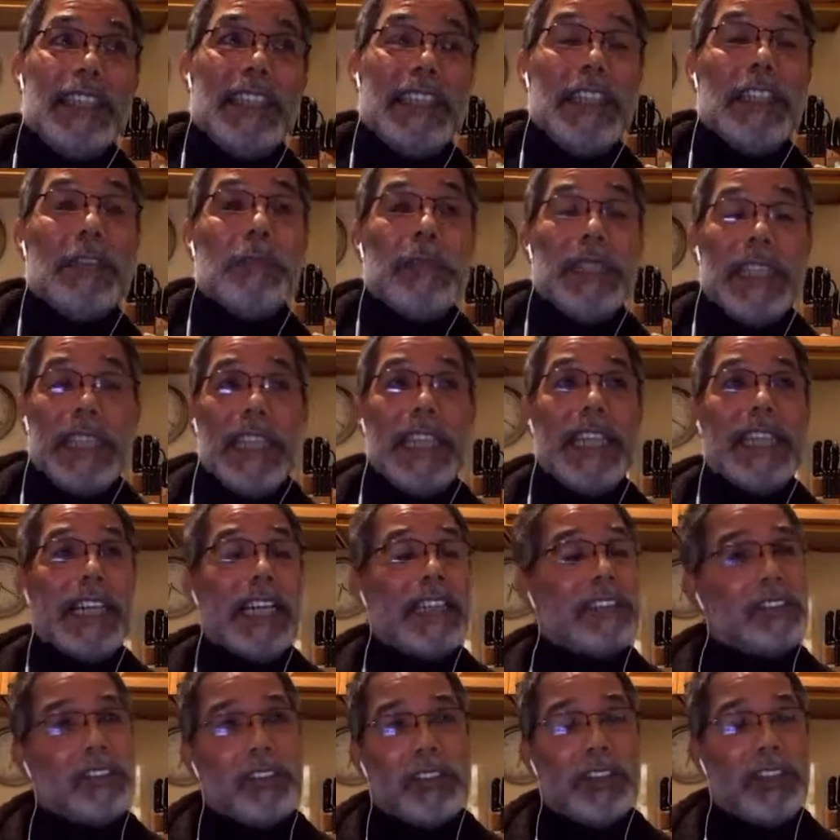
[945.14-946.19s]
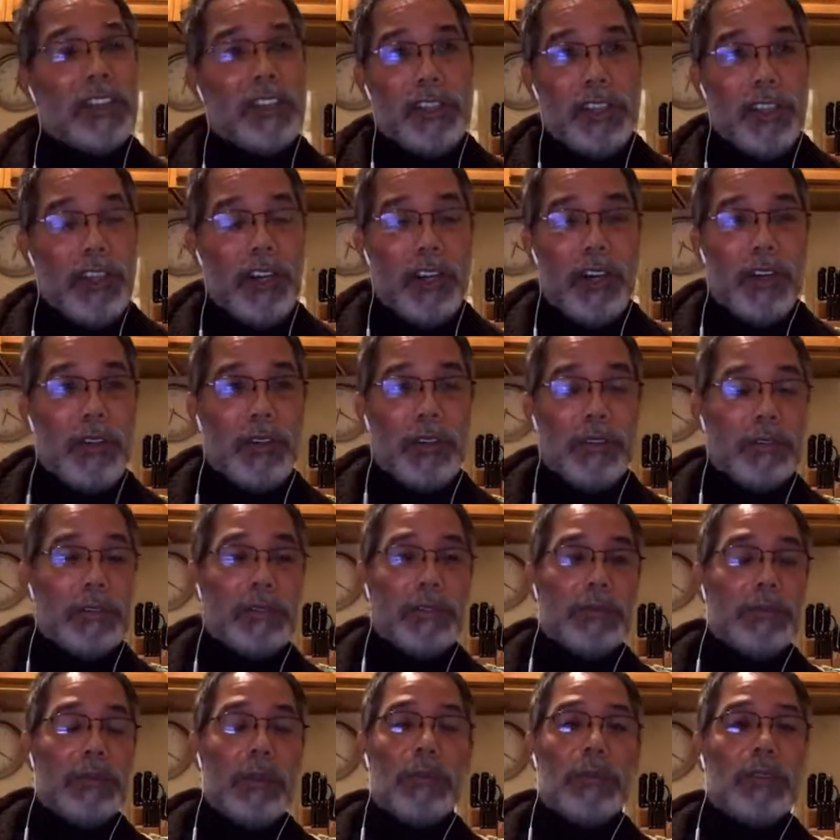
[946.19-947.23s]
in the beginning I still didn't know
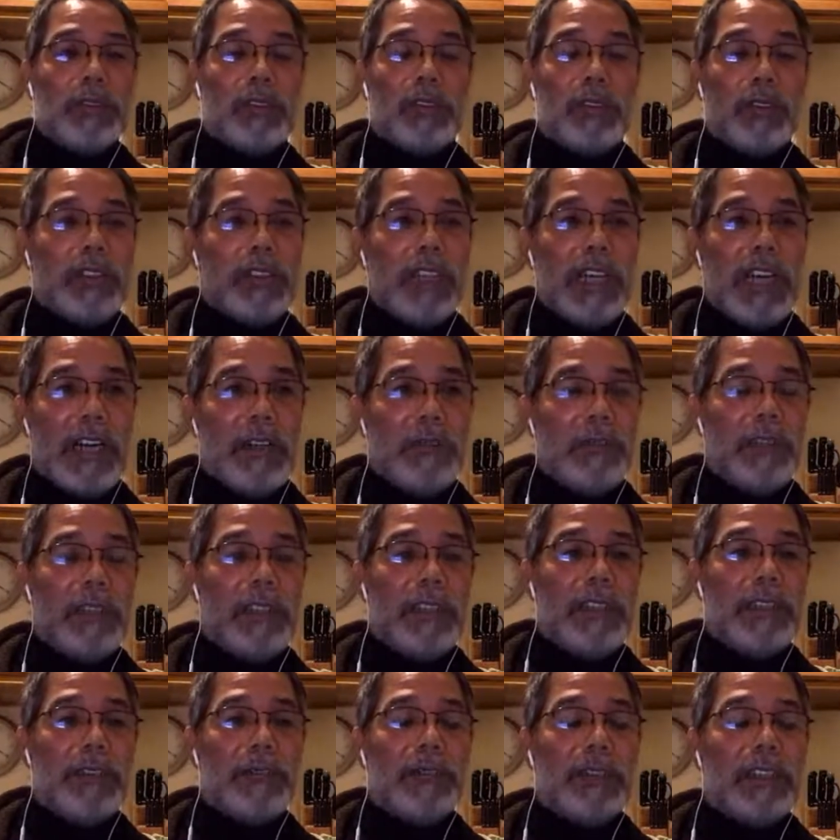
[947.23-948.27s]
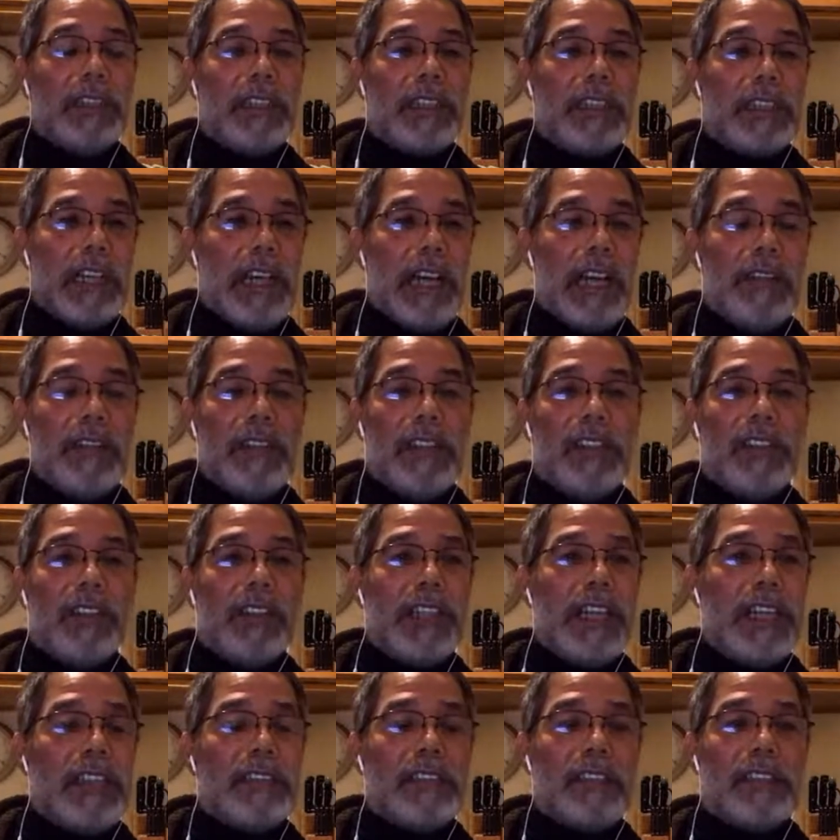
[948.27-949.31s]
what was going on with the clave and all
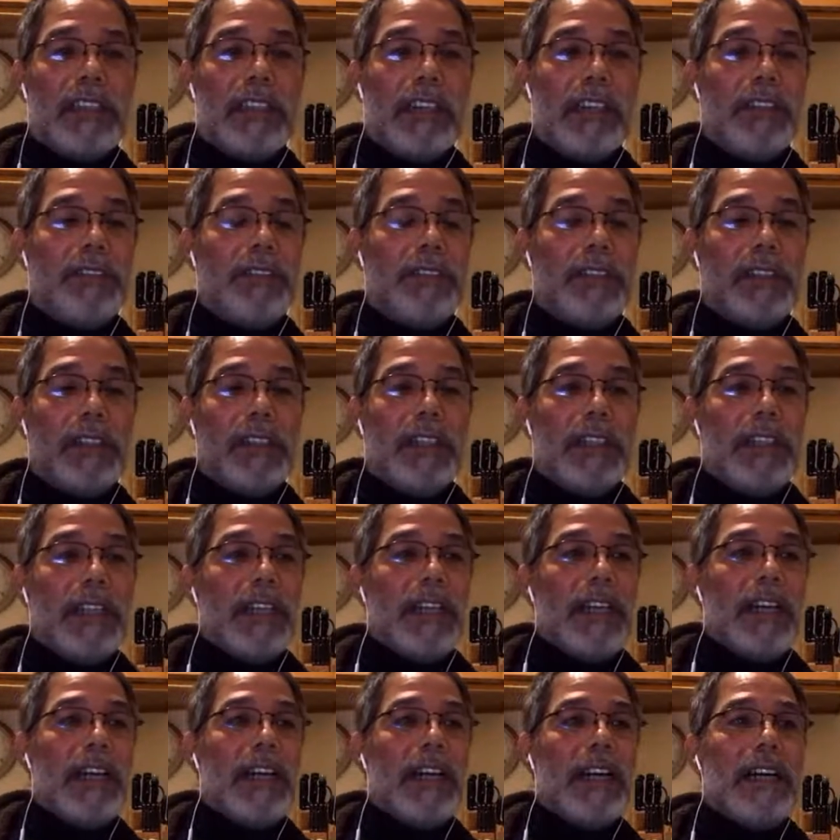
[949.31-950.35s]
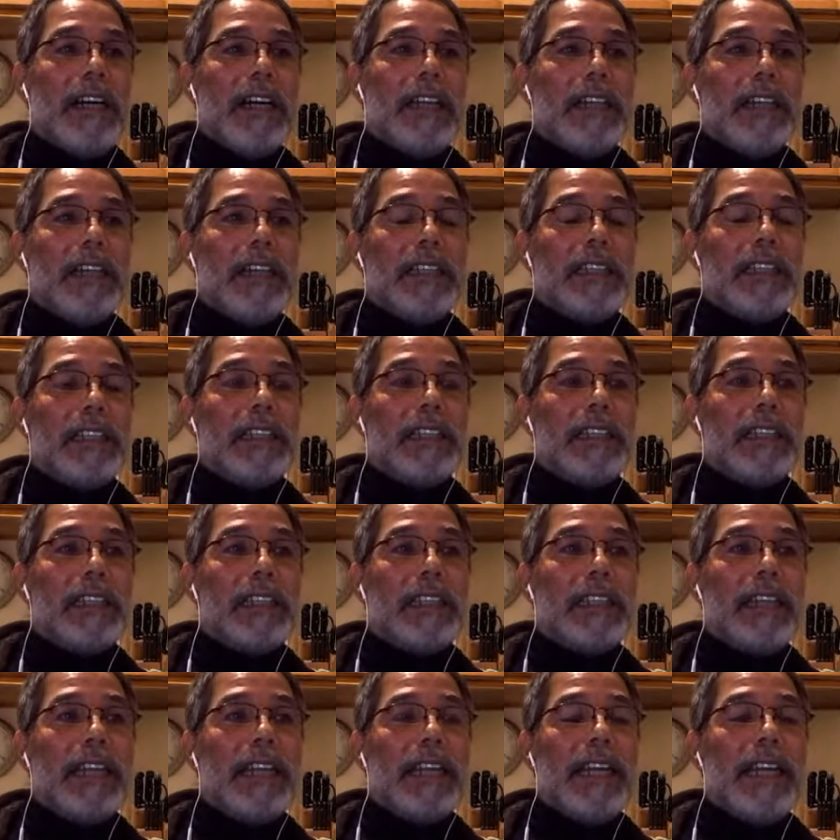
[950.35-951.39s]
that stuff. Uh,
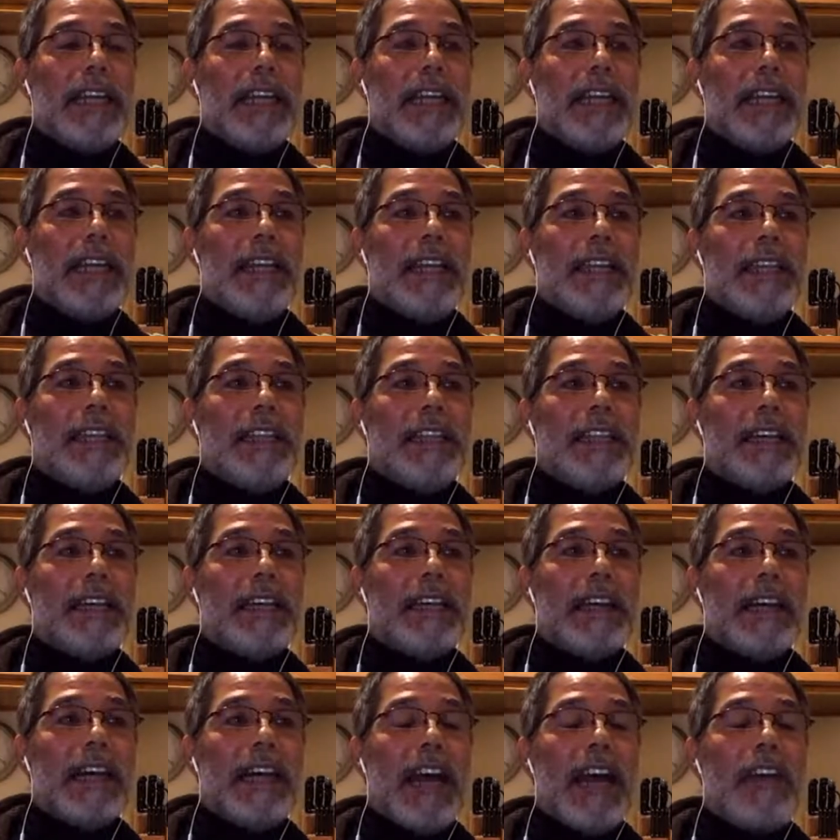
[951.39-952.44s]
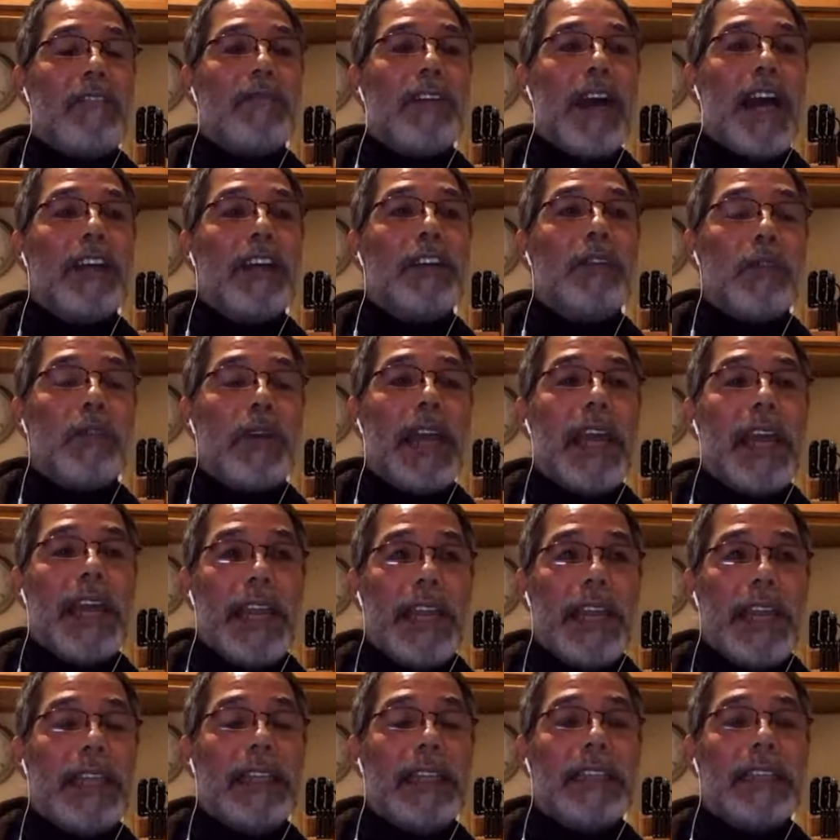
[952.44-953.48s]
and I right
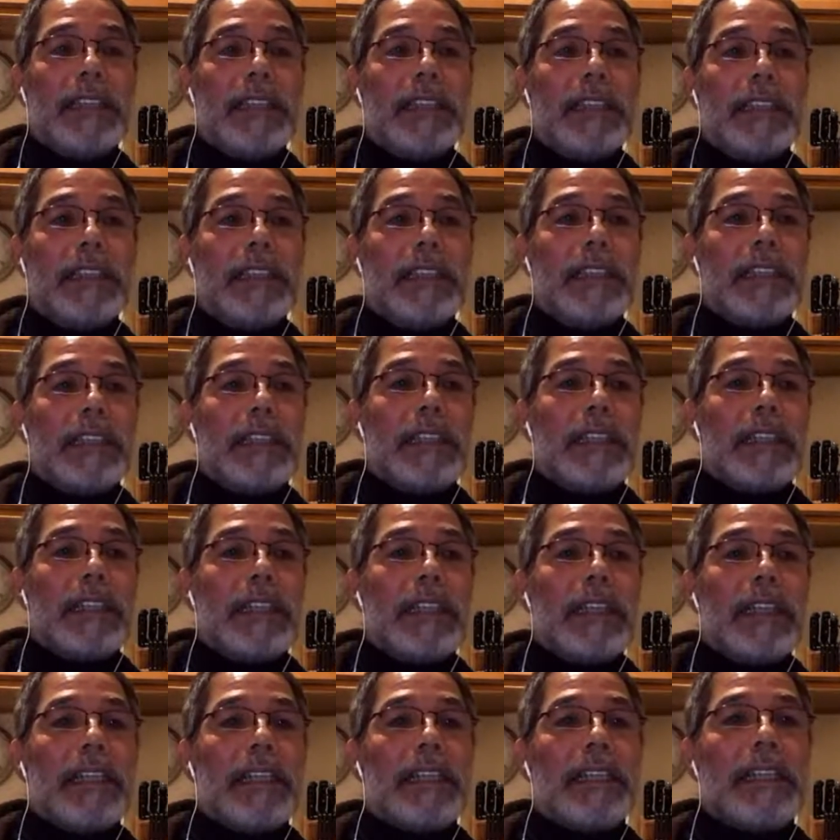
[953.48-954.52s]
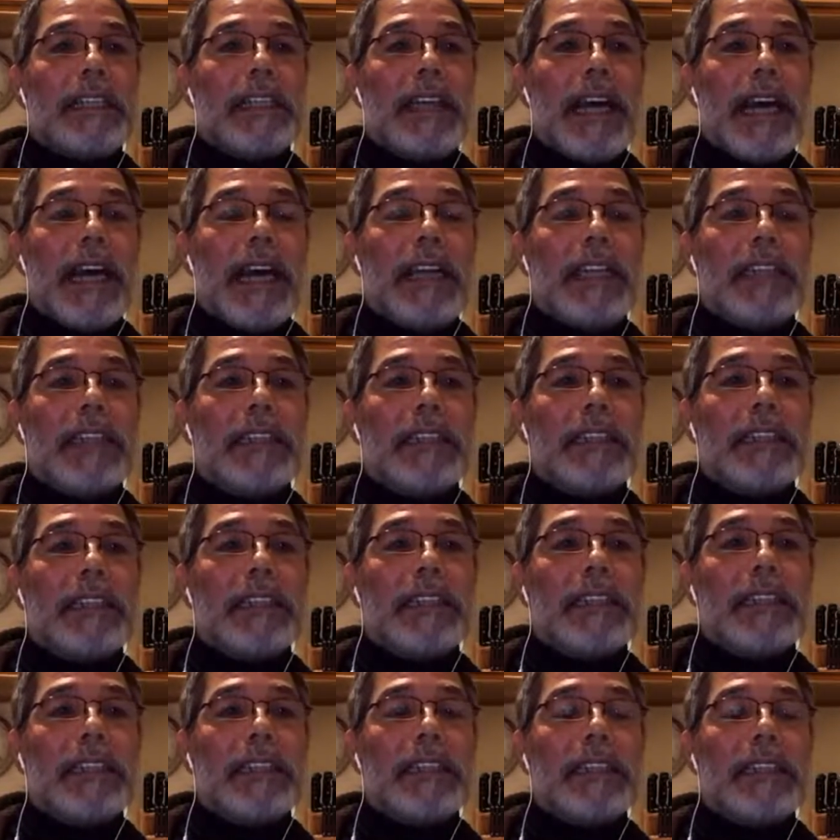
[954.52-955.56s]
away got
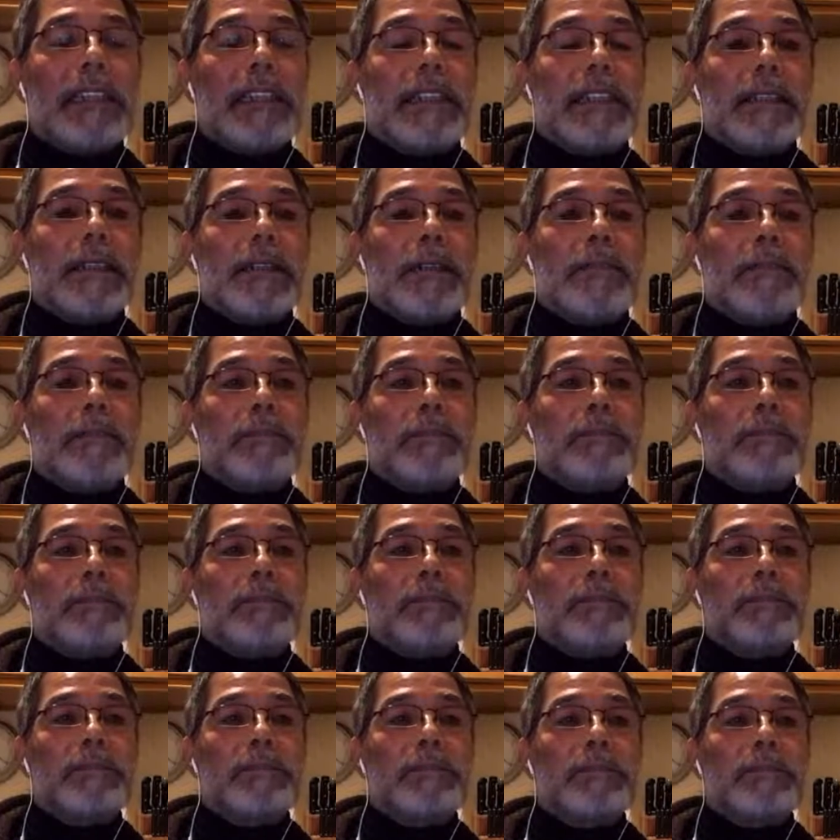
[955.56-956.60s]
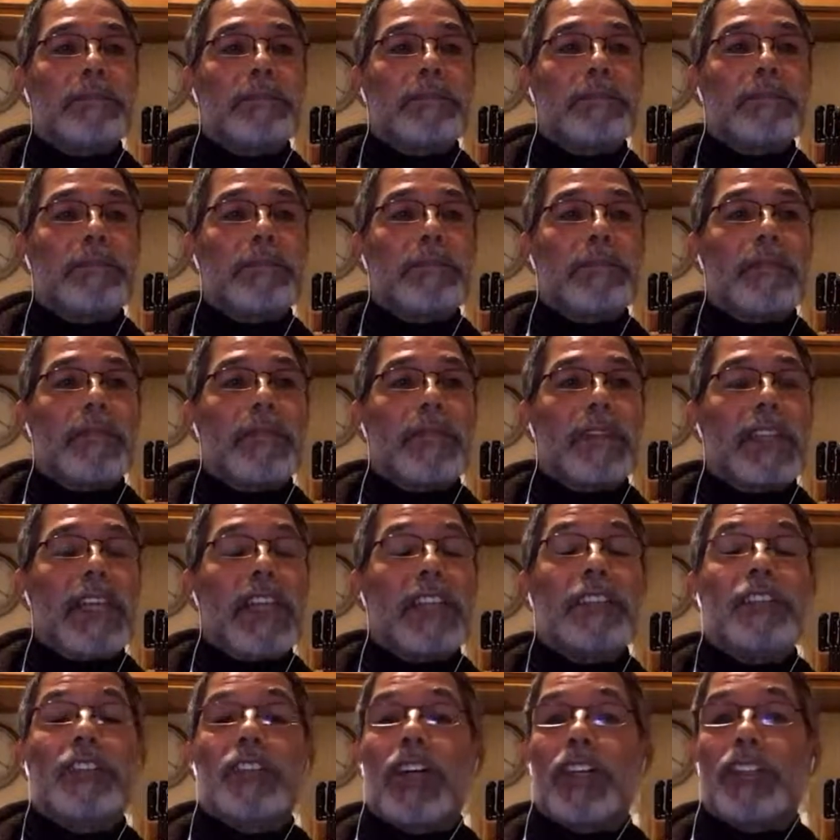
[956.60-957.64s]
um,
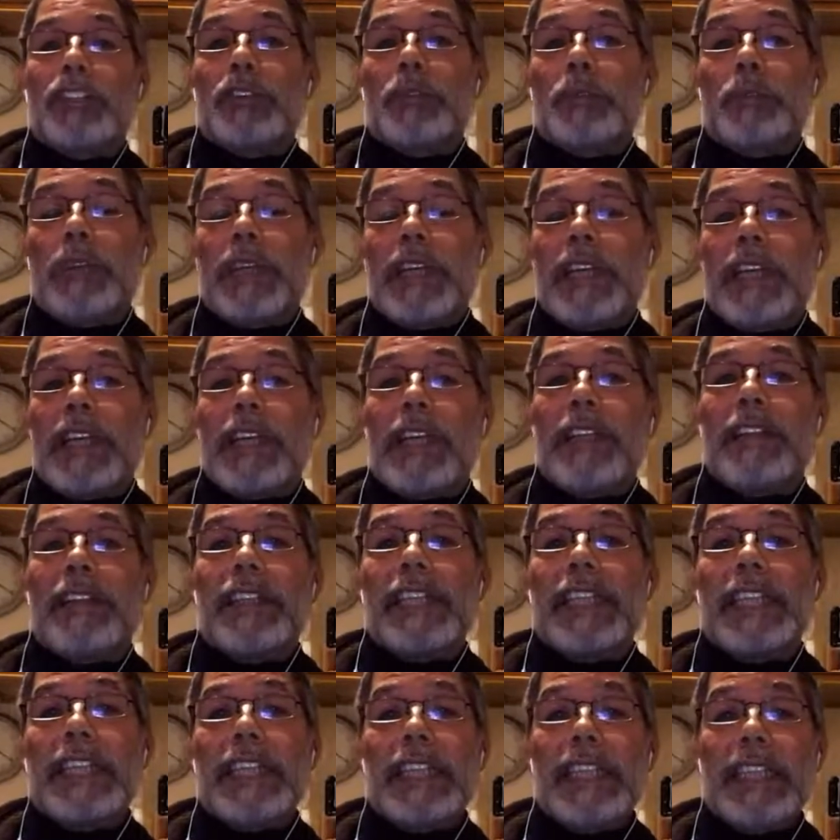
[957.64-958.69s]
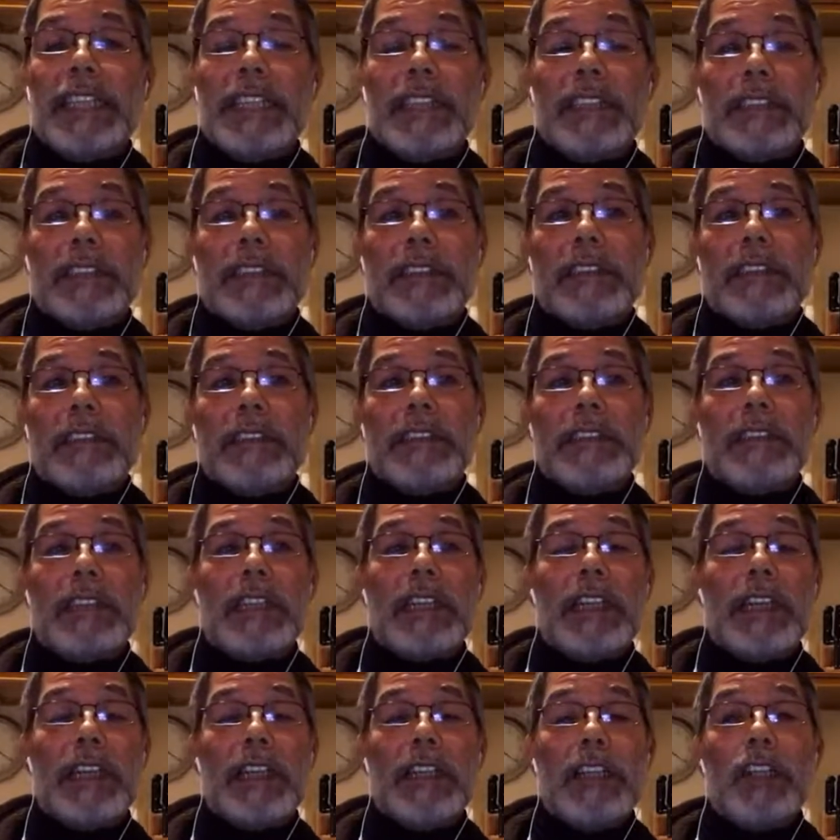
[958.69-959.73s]
in touch with Edie
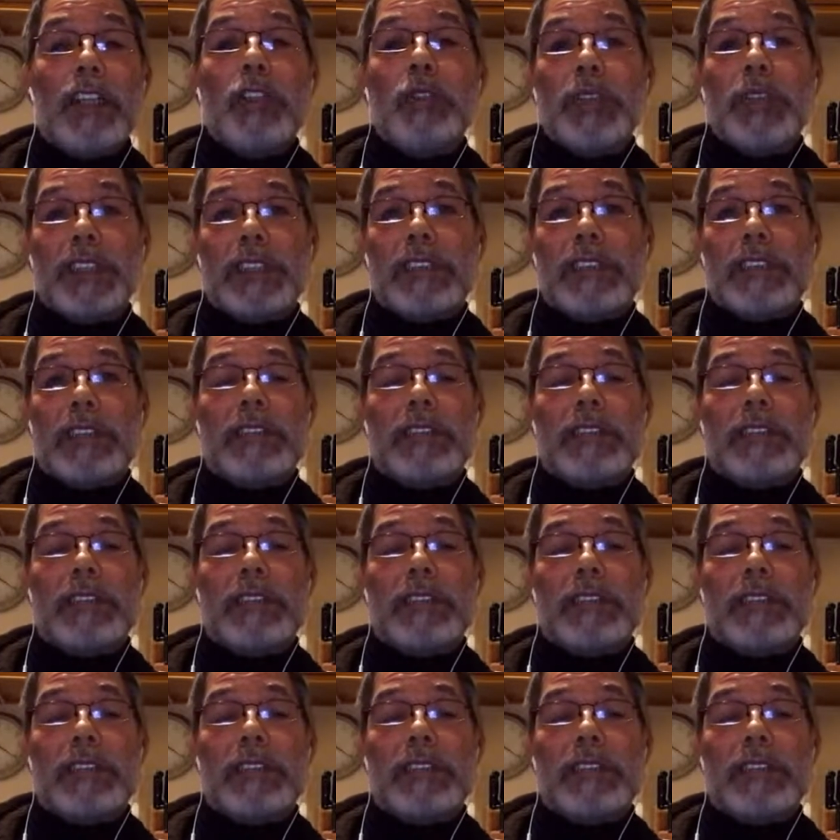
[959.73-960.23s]
Lewis,